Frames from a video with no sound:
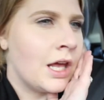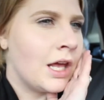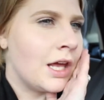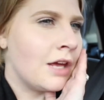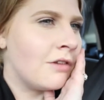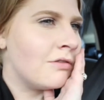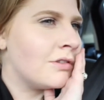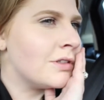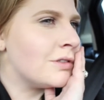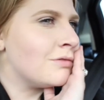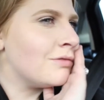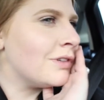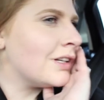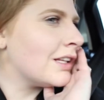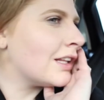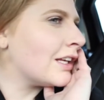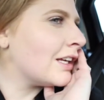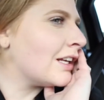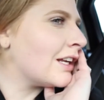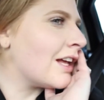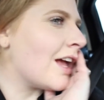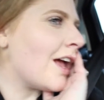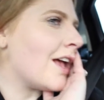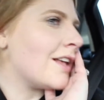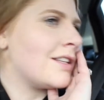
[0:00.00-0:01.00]
it was
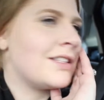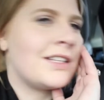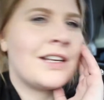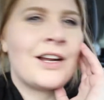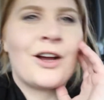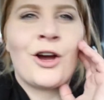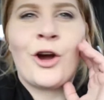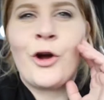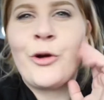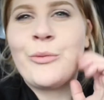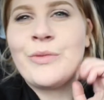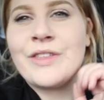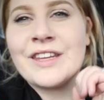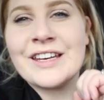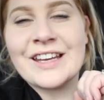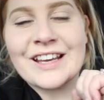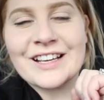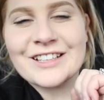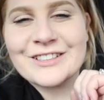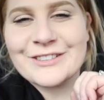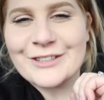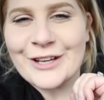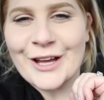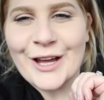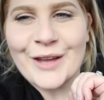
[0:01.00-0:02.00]
really nice and I hope the
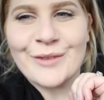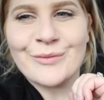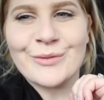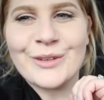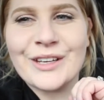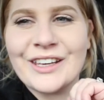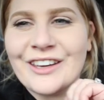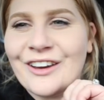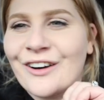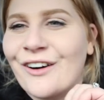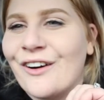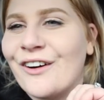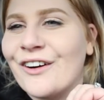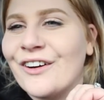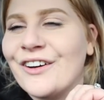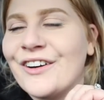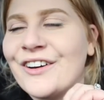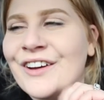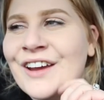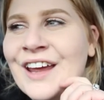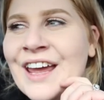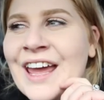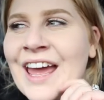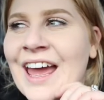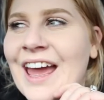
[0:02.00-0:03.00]
next time we
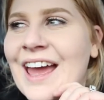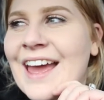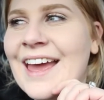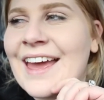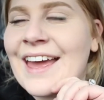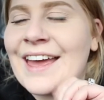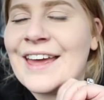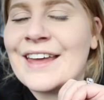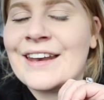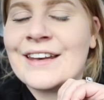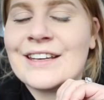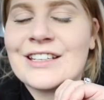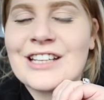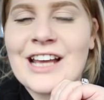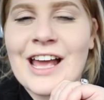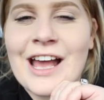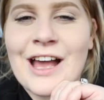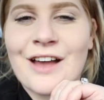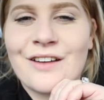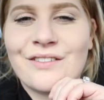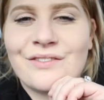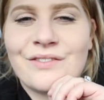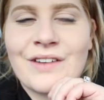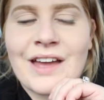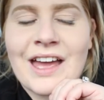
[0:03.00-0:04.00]
go and
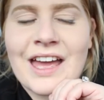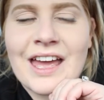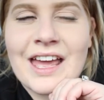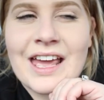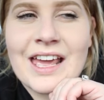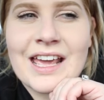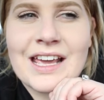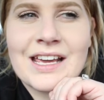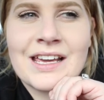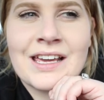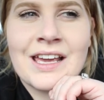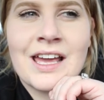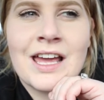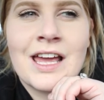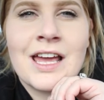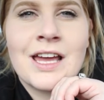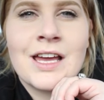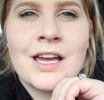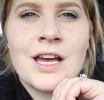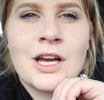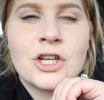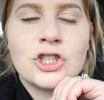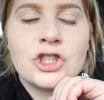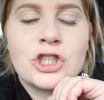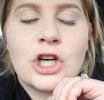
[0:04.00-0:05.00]
have a
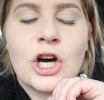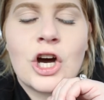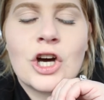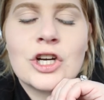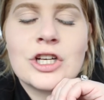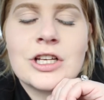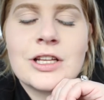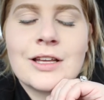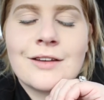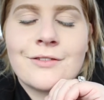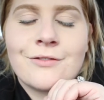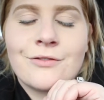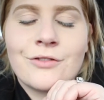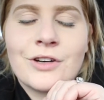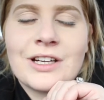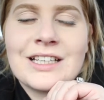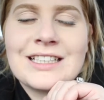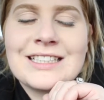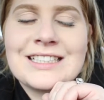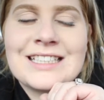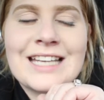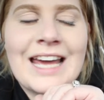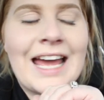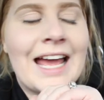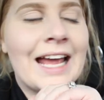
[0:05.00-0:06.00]
toddler free
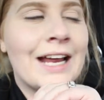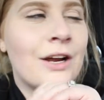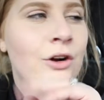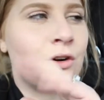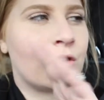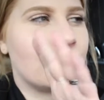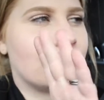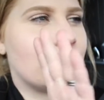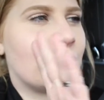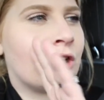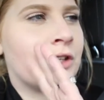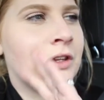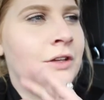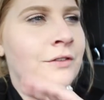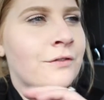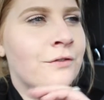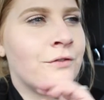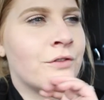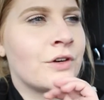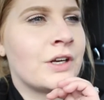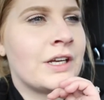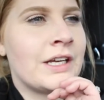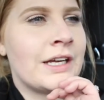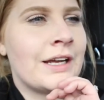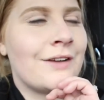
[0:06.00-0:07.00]
day or a toddler
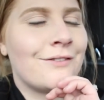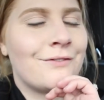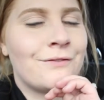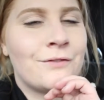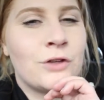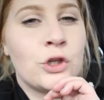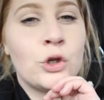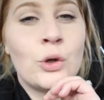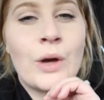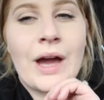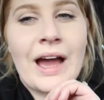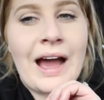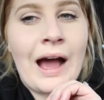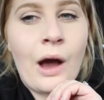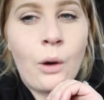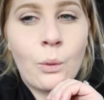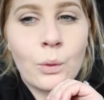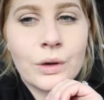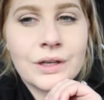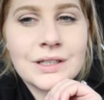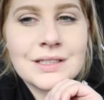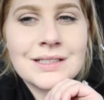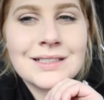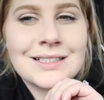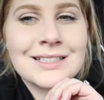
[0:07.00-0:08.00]
free few
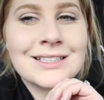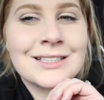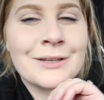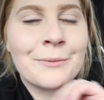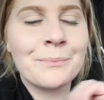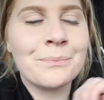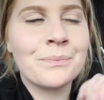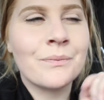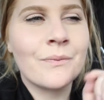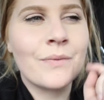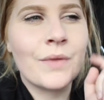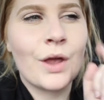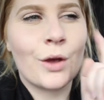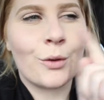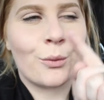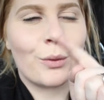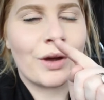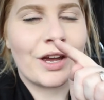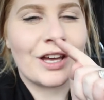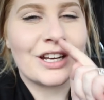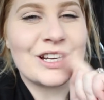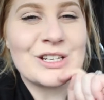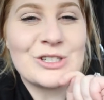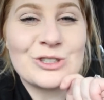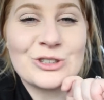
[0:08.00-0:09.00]
hours
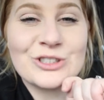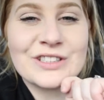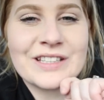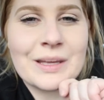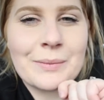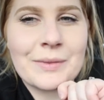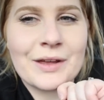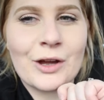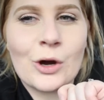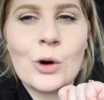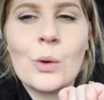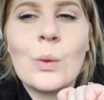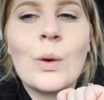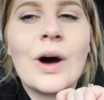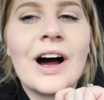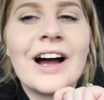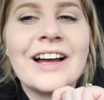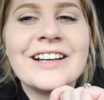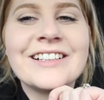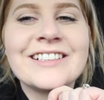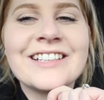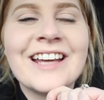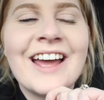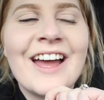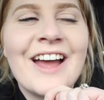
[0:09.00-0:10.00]
we're going to do something
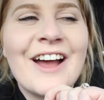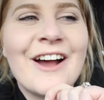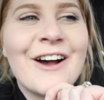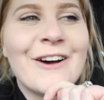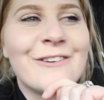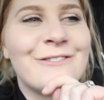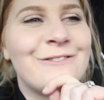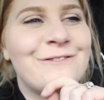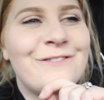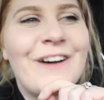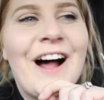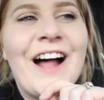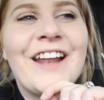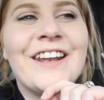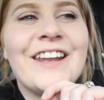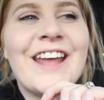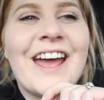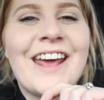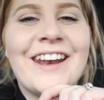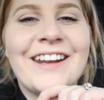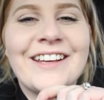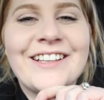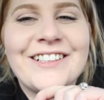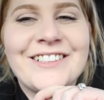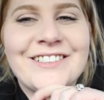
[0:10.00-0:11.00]
quite fun
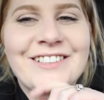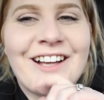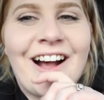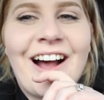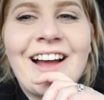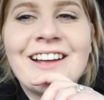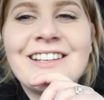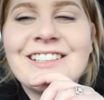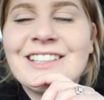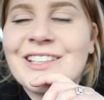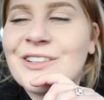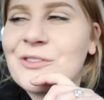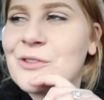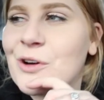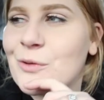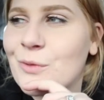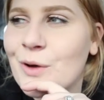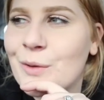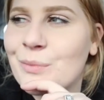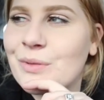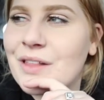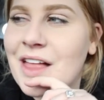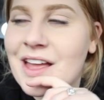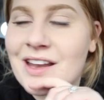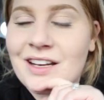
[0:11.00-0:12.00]
and exciting. What
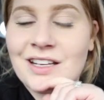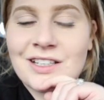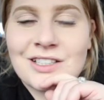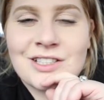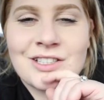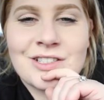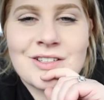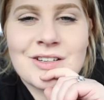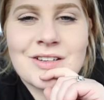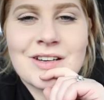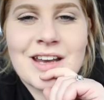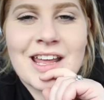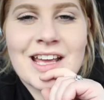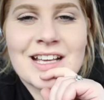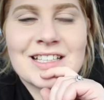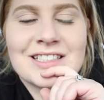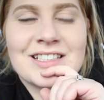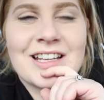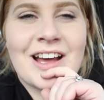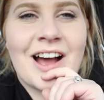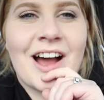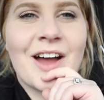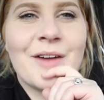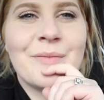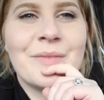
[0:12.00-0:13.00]
we're planning to do next
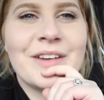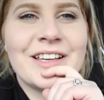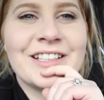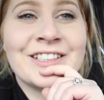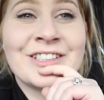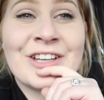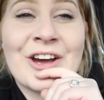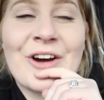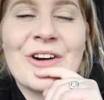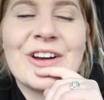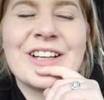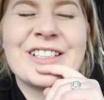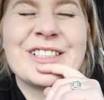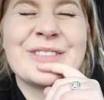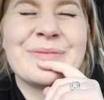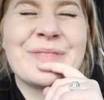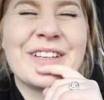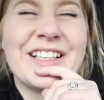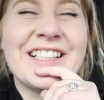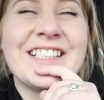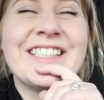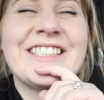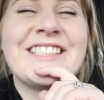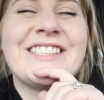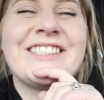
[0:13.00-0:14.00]
time is going to
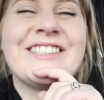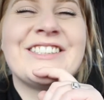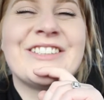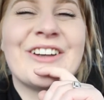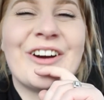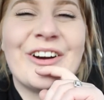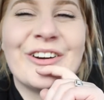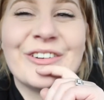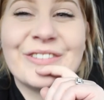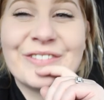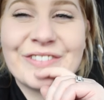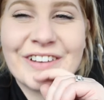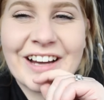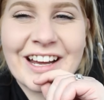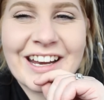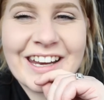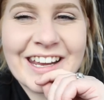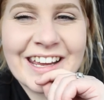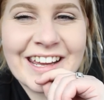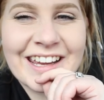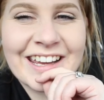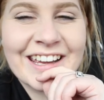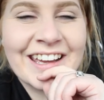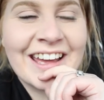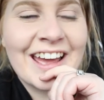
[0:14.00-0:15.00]
be so
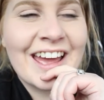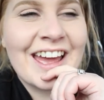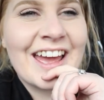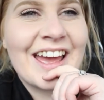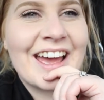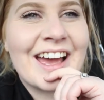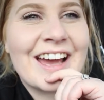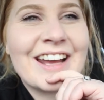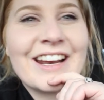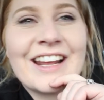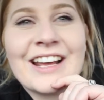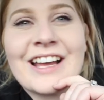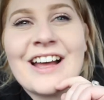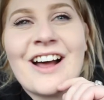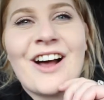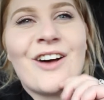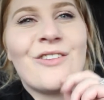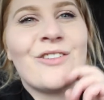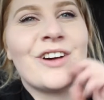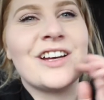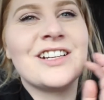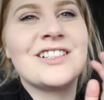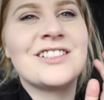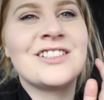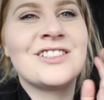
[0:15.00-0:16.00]
funny and I
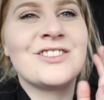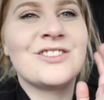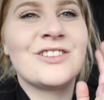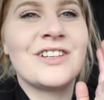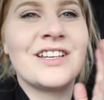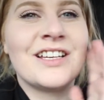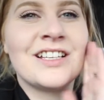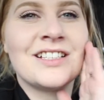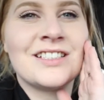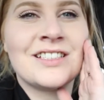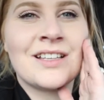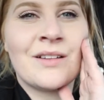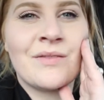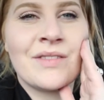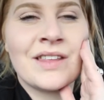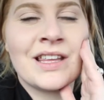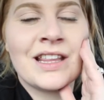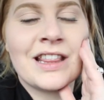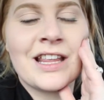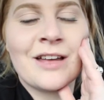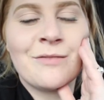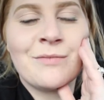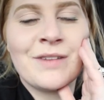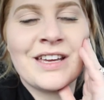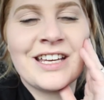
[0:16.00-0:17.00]
can't wait to do it. It's something
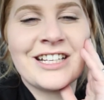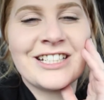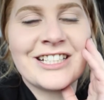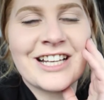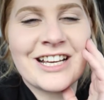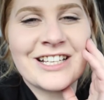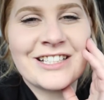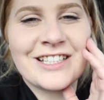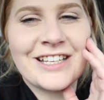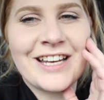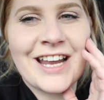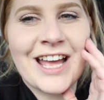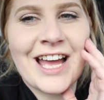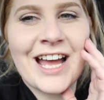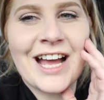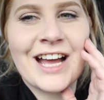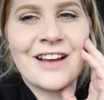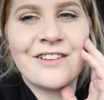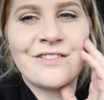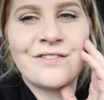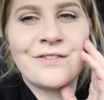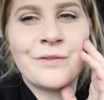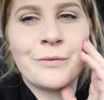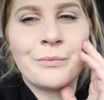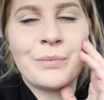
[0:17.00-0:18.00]
that me and Jason
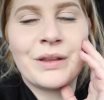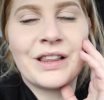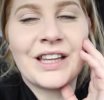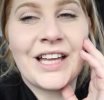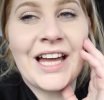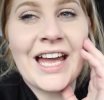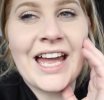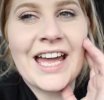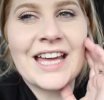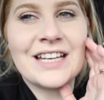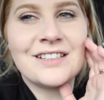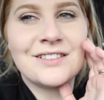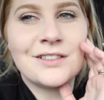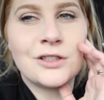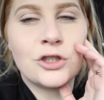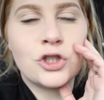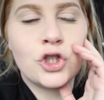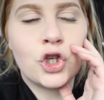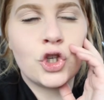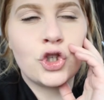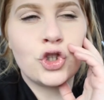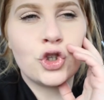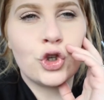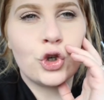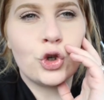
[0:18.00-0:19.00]
have planned
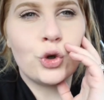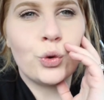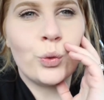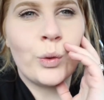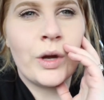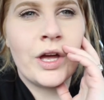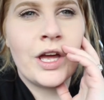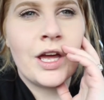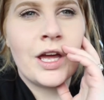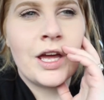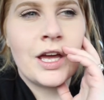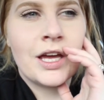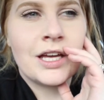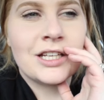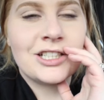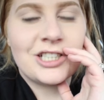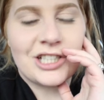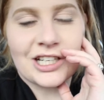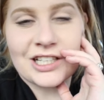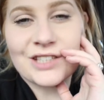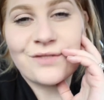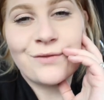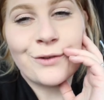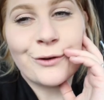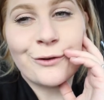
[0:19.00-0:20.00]
to do
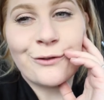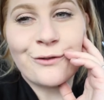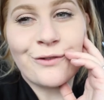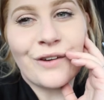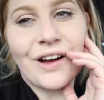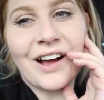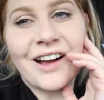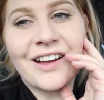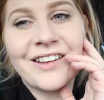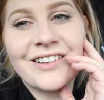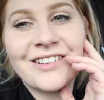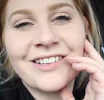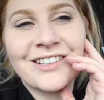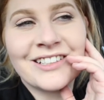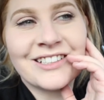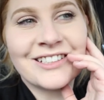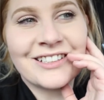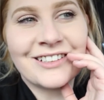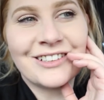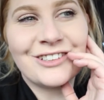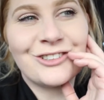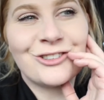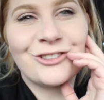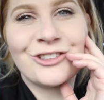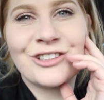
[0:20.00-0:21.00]
just for fun.
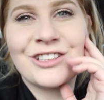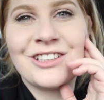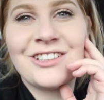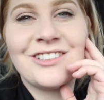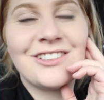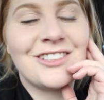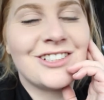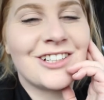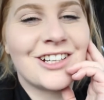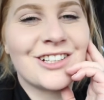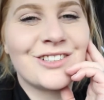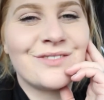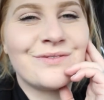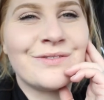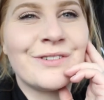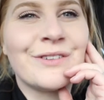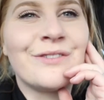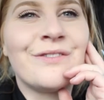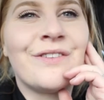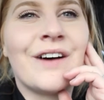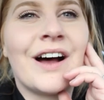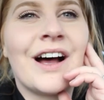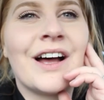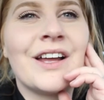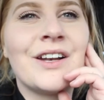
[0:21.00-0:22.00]
It's literally just for
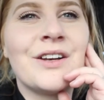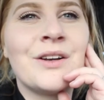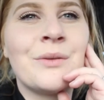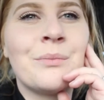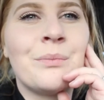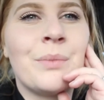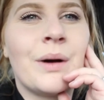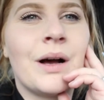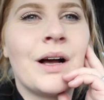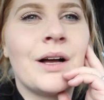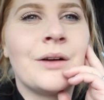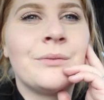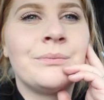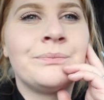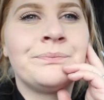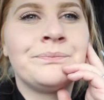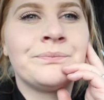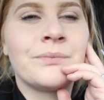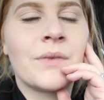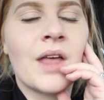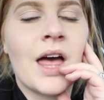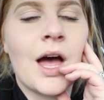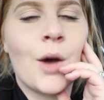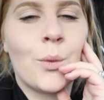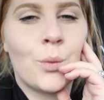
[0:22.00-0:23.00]
fun, but
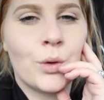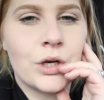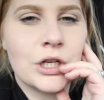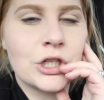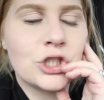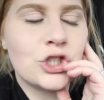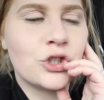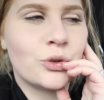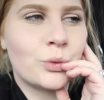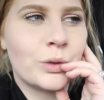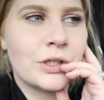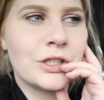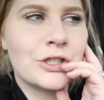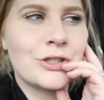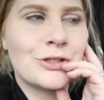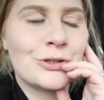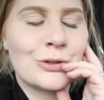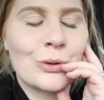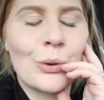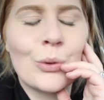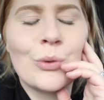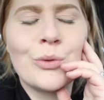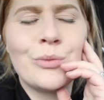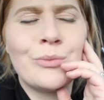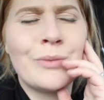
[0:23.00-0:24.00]
I want to do it
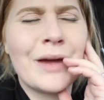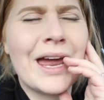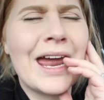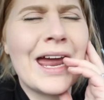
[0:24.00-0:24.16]
so